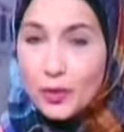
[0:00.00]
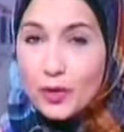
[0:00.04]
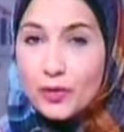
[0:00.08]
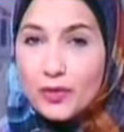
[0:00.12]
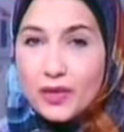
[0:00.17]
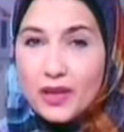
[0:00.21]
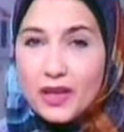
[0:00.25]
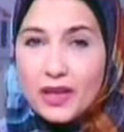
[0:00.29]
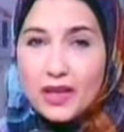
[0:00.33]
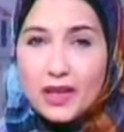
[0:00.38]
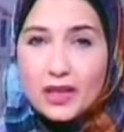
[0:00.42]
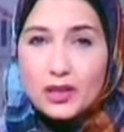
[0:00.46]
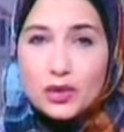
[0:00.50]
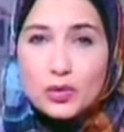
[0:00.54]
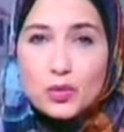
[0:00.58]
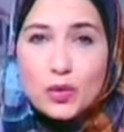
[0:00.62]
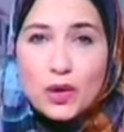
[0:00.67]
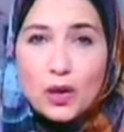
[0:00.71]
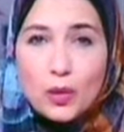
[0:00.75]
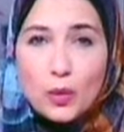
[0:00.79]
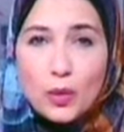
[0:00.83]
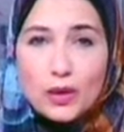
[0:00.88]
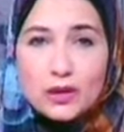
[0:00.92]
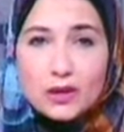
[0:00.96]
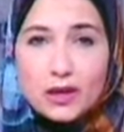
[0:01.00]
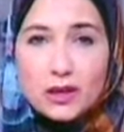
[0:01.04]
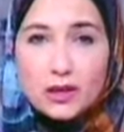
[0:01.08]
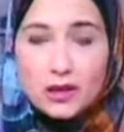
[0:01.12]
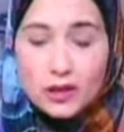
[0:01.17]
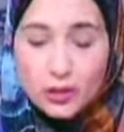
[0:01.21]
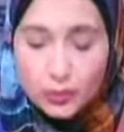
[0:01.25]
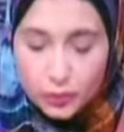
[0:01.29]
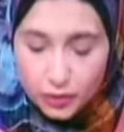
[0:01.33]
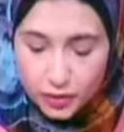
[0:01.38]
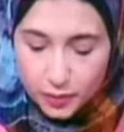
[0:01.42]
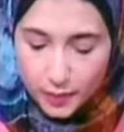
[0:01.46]
moving uh, to Al
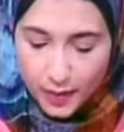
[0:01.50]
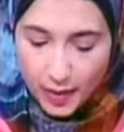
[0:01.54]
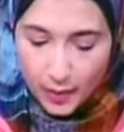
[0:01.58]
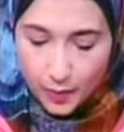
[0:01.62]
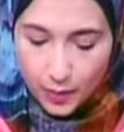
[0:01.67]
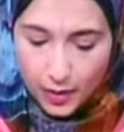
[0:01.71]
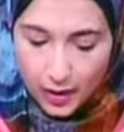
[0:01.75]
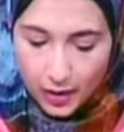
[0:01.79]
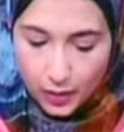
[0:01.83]
Watan newspaper,